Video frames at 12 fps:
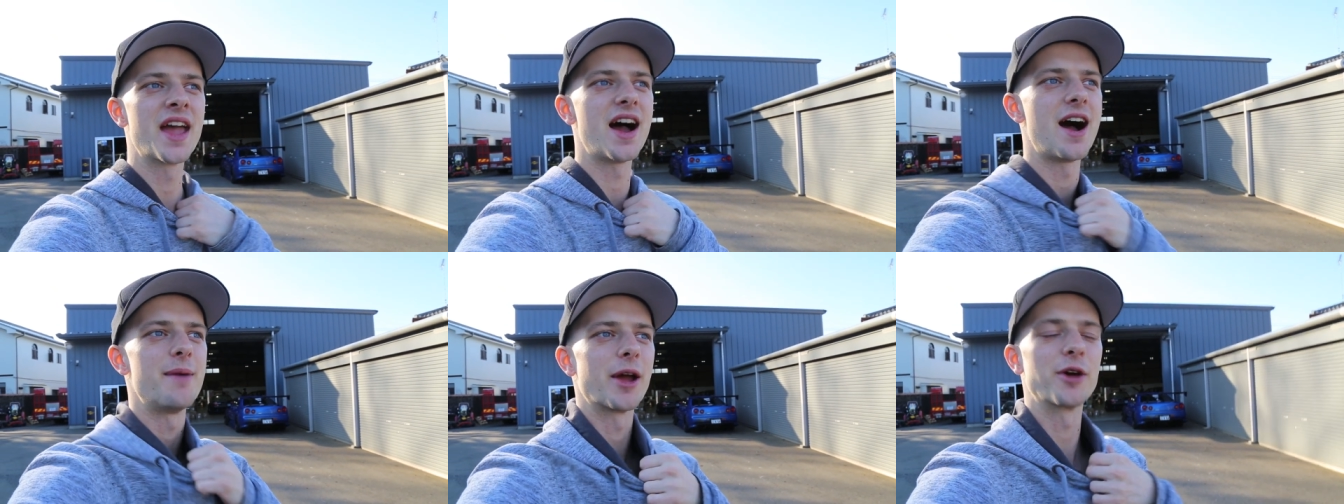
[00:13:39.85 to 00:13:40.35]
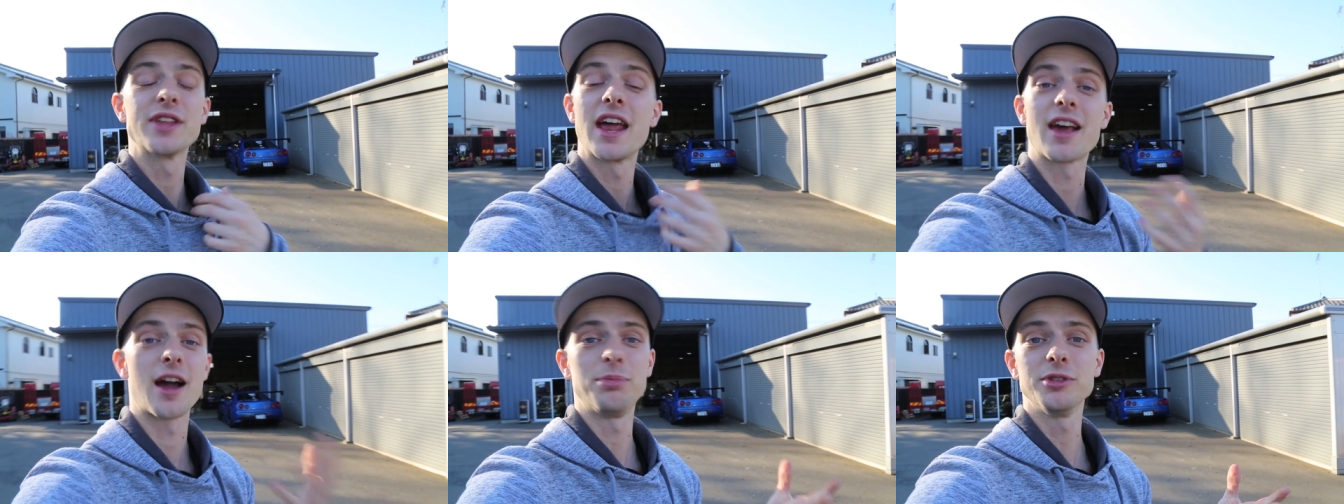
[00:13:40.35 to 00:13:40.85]
Um, I only
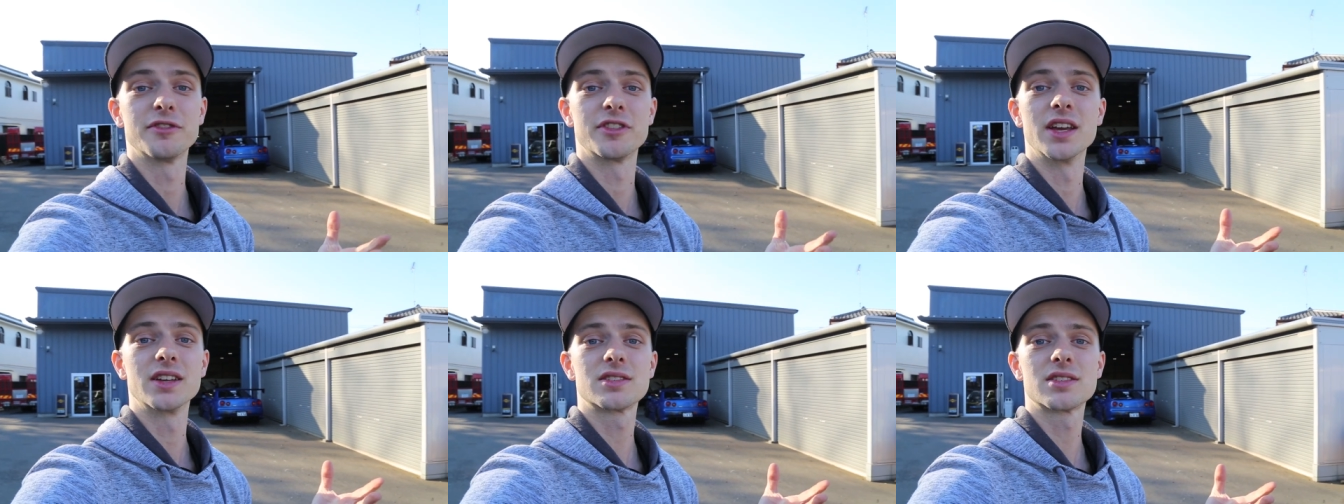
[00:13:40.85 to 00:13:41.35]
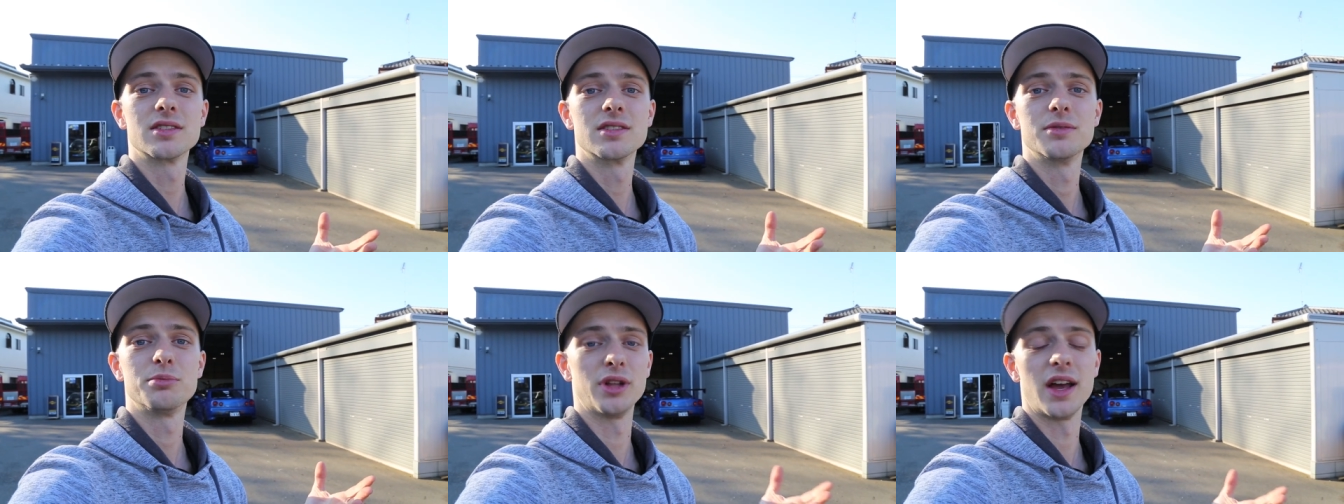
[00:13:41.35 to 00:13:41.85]
had a couple of things
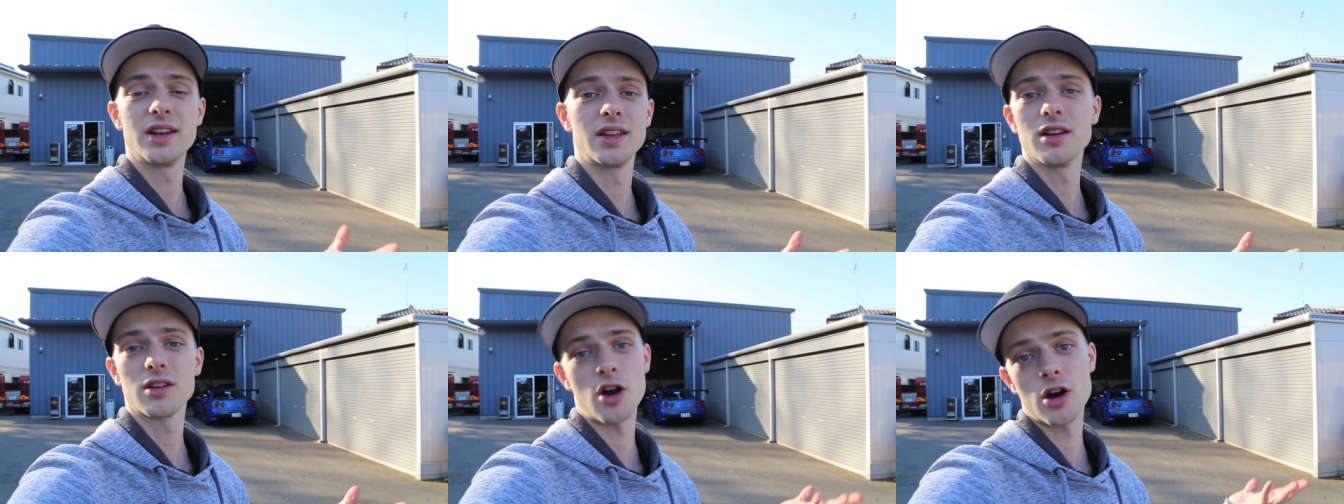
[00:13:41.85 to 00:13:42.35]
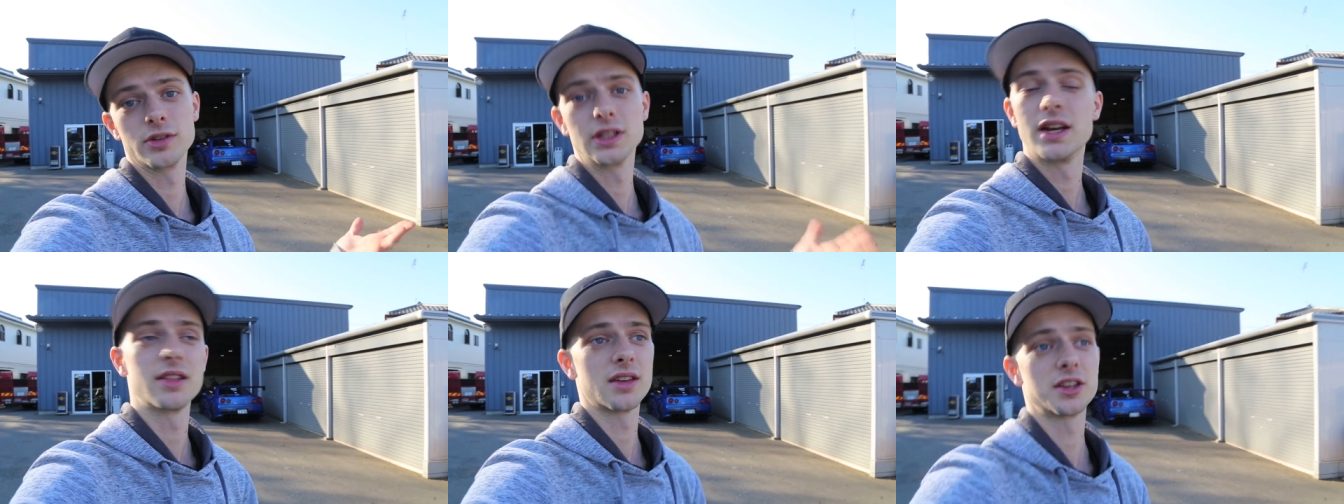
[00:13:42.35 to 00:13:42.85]
planned here, car
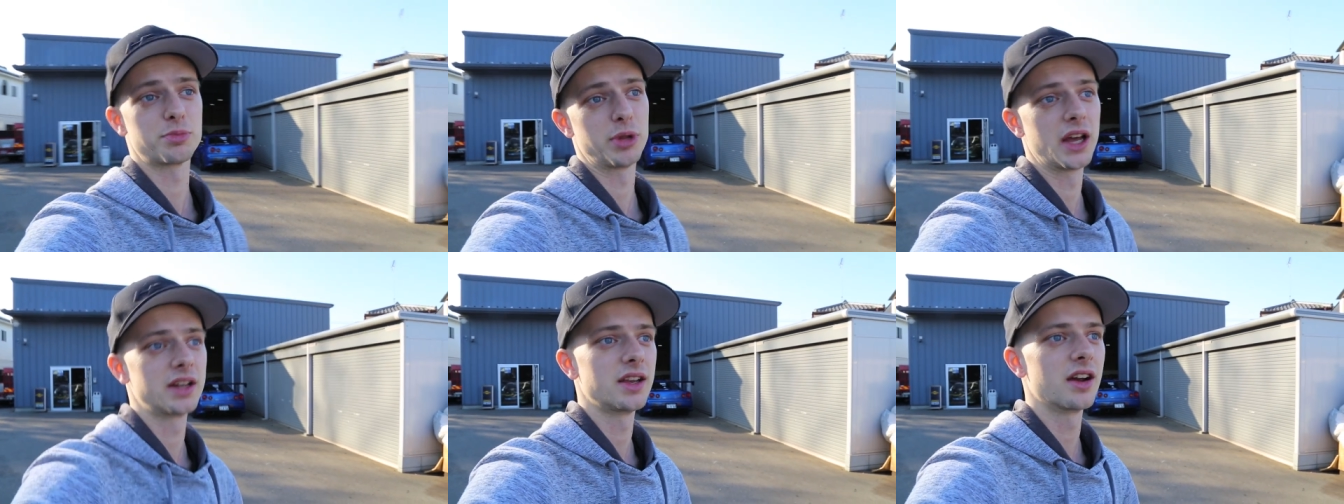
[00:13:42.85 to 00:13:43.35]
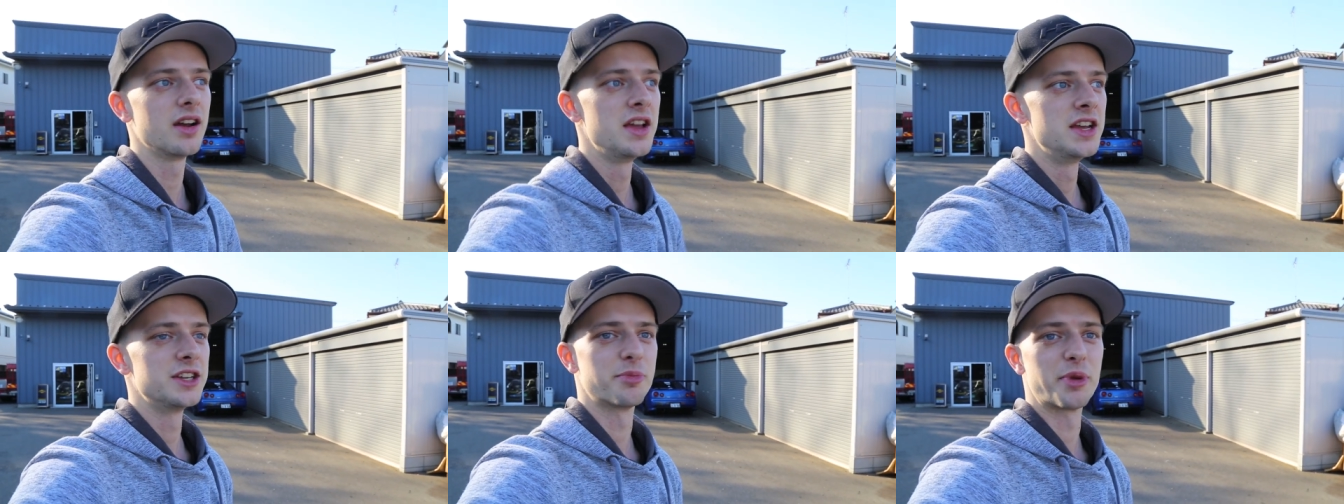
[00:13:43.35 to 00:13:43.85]
related things planned here.
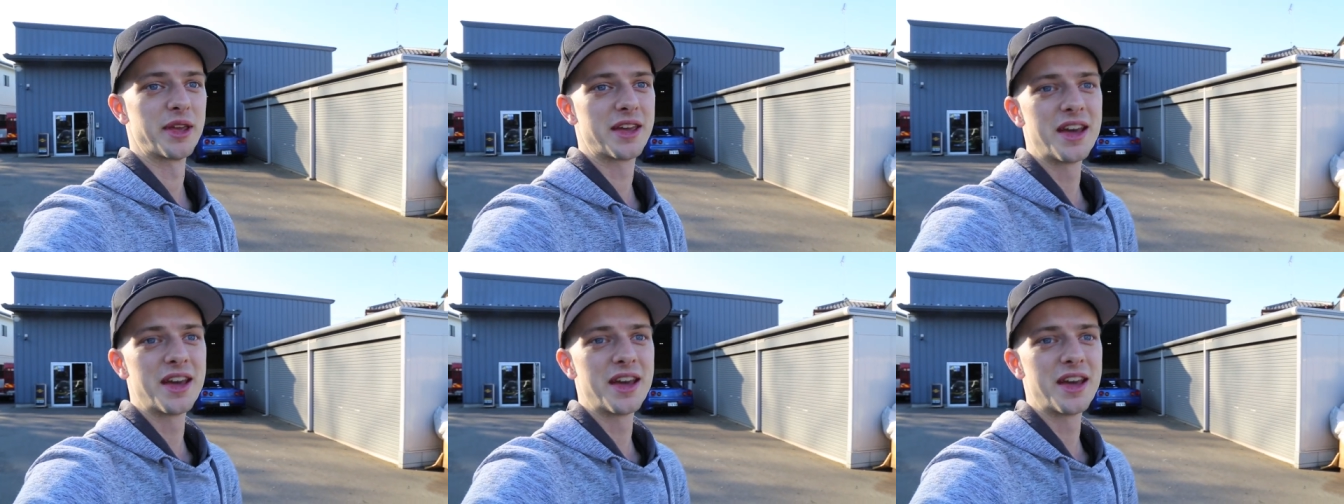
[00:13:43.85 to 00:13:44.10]
To be